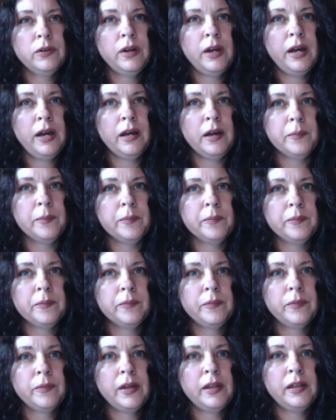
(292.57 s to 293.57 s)
um,
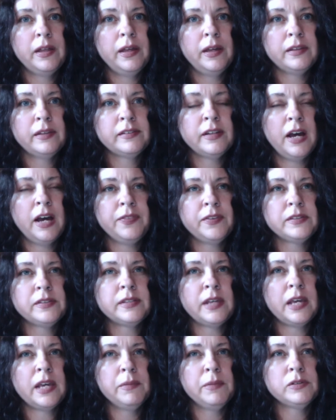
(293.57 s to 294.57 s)
it's not the
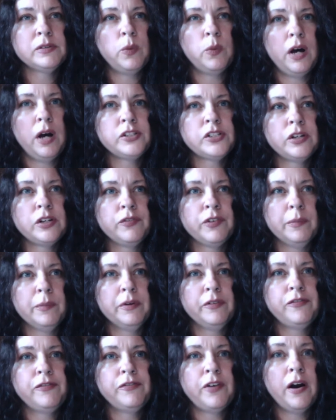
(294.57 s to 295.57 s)
same as watching from
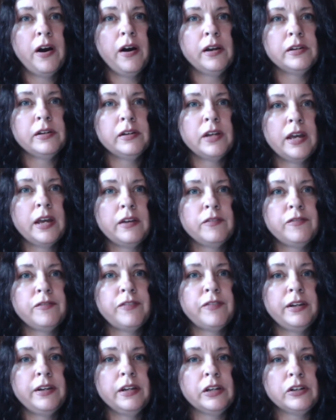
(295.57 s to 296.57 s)
afar and, and
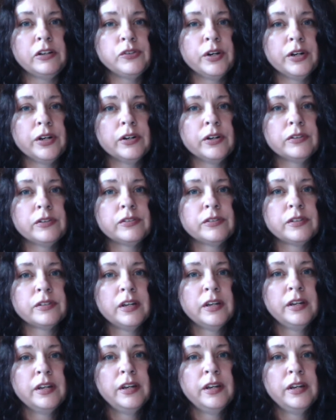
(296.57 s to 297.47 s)
finding triggers.